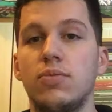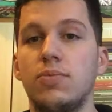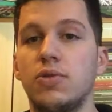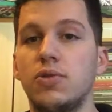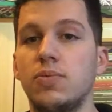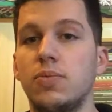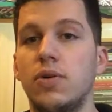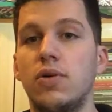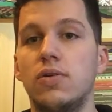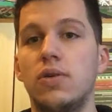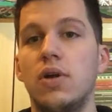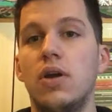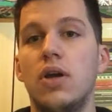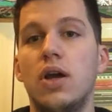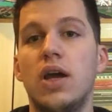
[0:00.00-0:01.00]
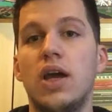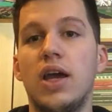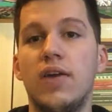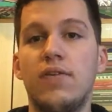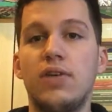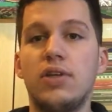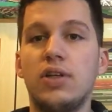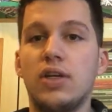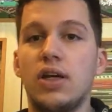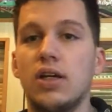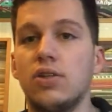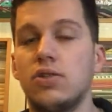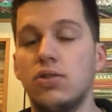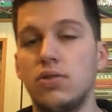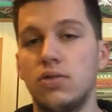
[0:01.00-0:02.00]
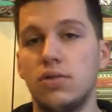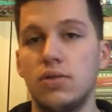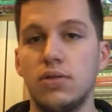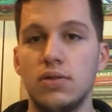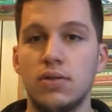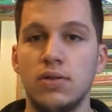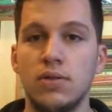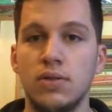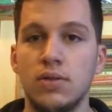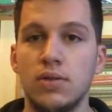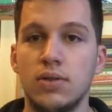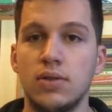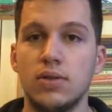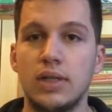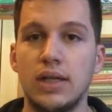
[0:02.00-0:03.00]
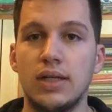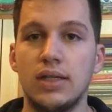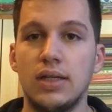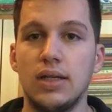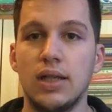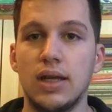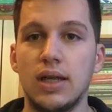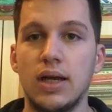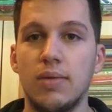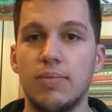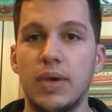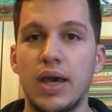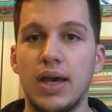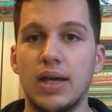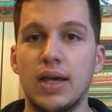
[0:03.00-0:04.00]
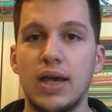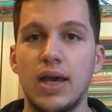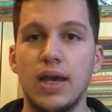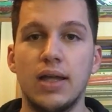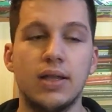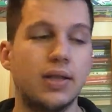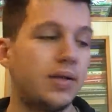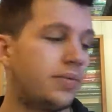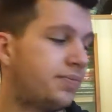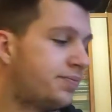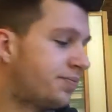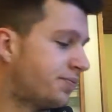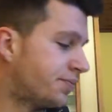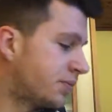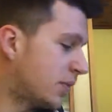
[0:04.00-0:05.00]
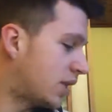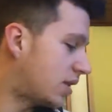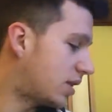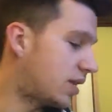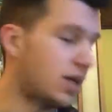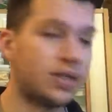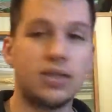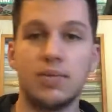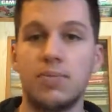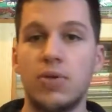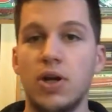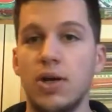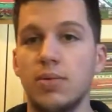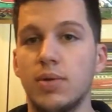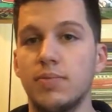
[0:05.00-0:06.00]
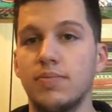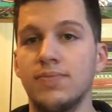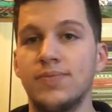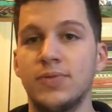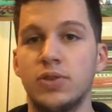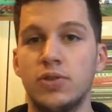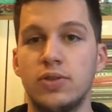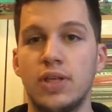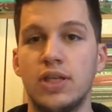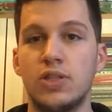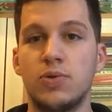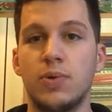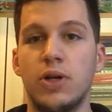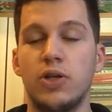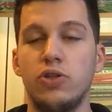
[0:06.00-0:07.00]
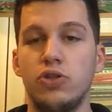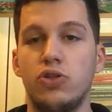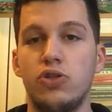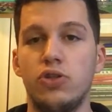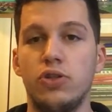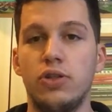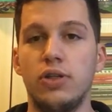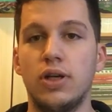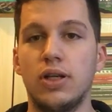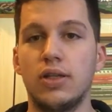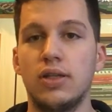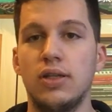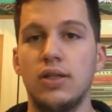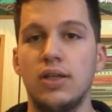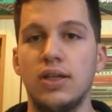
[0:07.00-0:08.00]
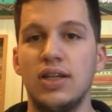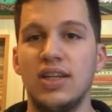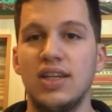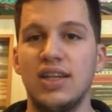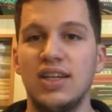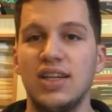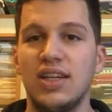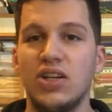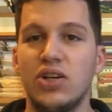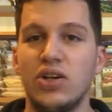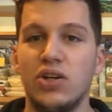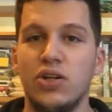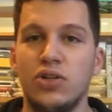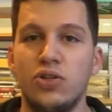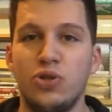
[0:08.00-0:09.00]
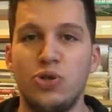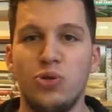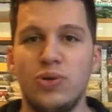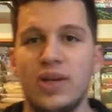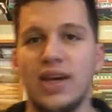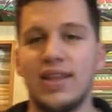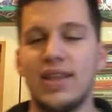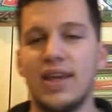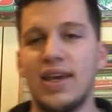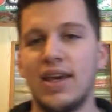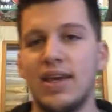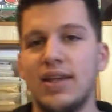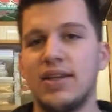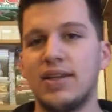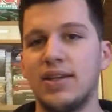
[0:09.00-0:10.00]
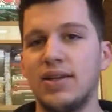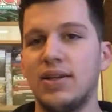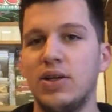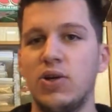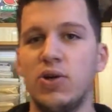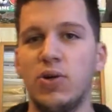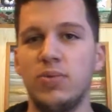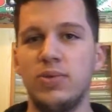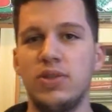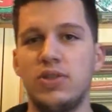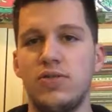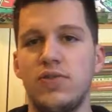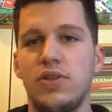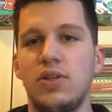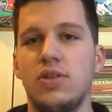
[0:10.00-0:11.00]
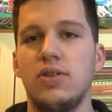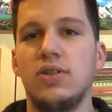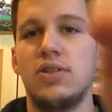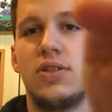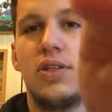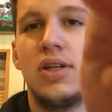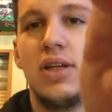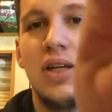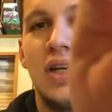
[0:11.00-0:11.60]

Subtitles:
to postpone everything else to like till I come back, and that's a problem. So that's why you should not do that. And hope this video is